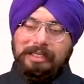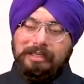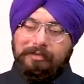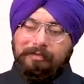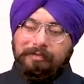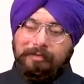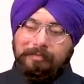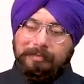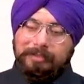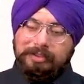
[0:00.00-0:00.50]

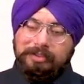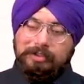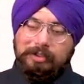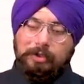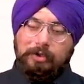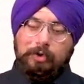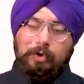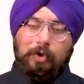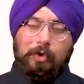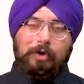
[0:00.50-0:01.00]
we must
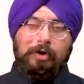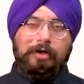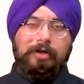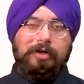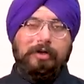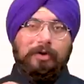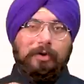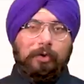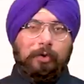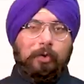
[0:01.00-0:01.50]
not
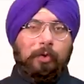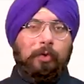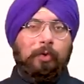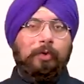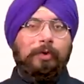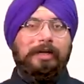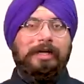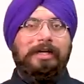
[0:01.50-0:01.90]
go